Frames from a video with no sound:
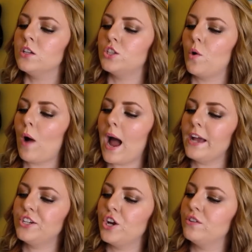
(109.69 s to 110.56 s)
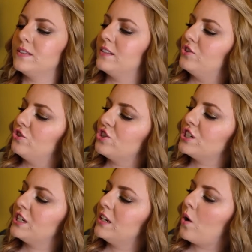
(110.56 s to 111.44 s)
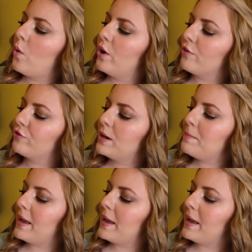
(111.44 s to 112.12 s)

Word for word: So I chose this Neutrogena oil-free